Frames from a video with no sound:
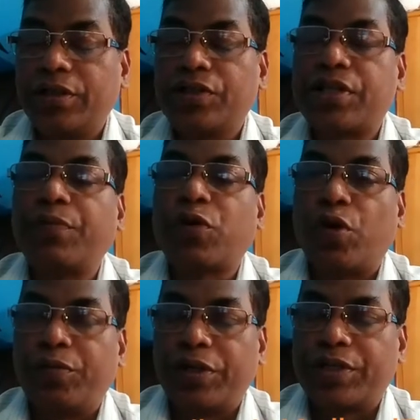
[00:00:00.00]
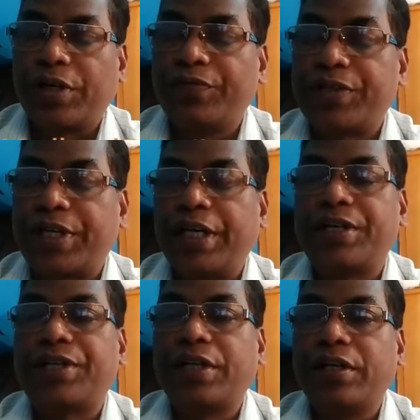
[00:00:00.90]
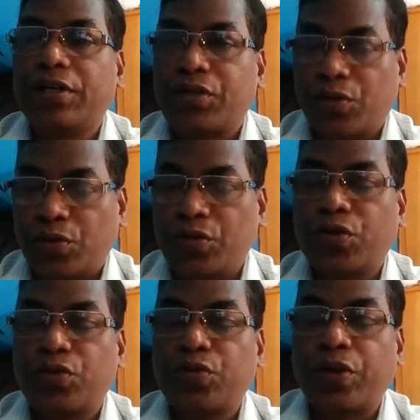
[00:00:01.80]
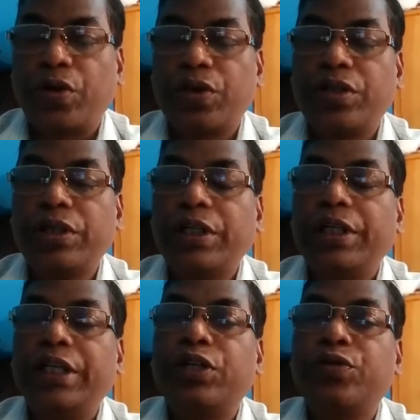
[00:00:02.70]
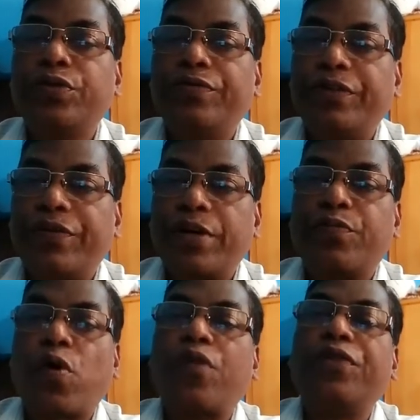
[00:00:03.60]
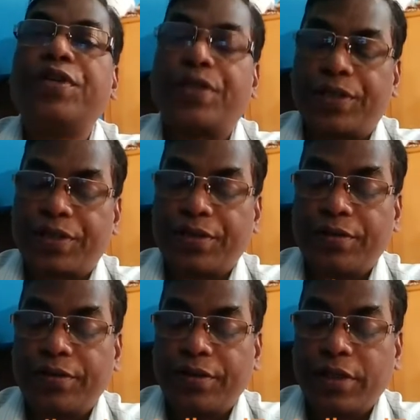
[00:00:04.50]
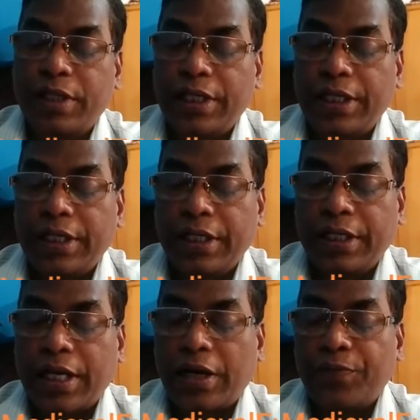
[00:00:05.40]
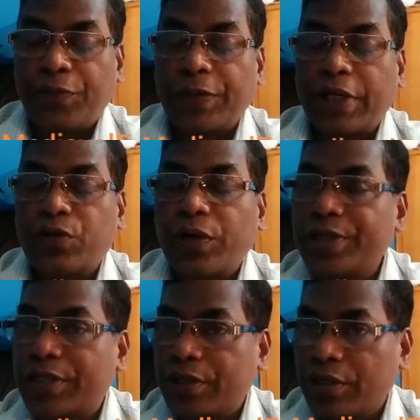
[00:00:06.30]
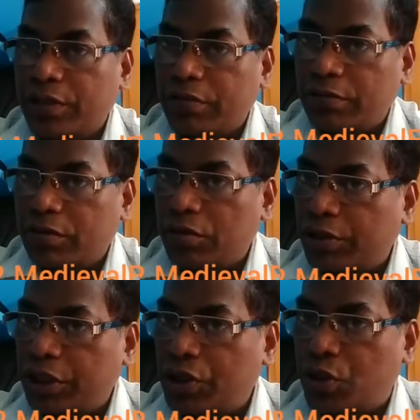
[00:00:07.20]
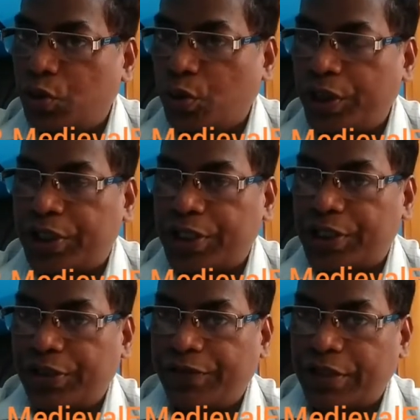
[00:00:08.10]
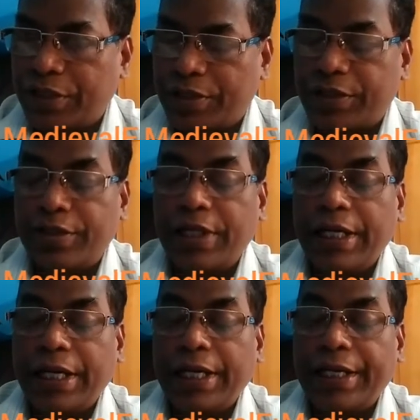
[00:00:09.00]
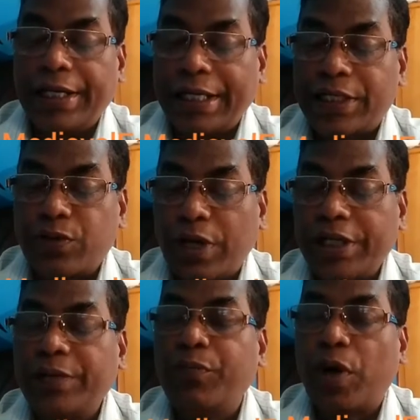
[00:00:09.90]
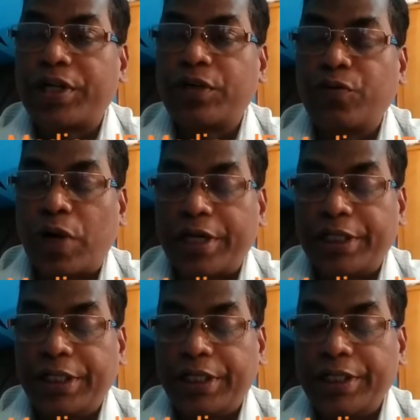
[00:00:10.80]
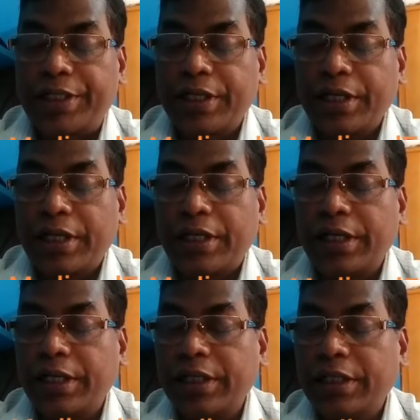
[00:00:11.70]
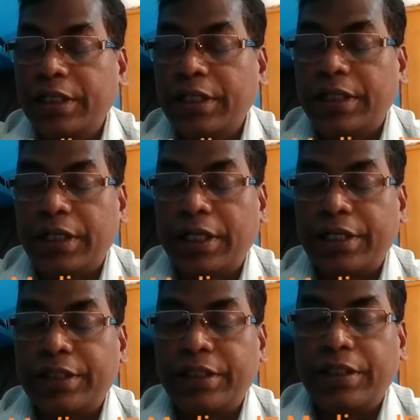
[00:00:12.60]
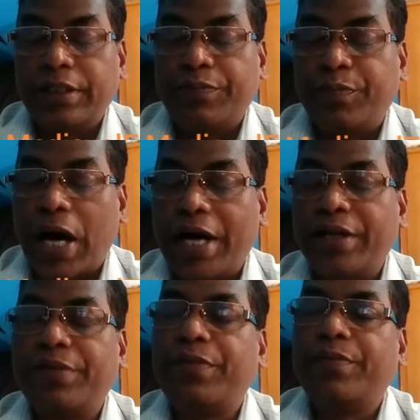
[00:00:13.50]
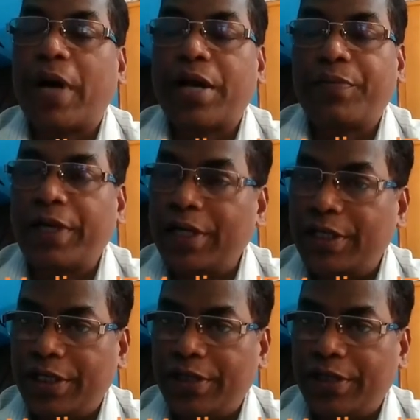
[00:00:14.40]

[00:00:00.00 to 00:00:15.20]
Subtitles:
sub states, so to called, into different provinces. Now that was these two regions, divisions. Next one, important one, is the barbarian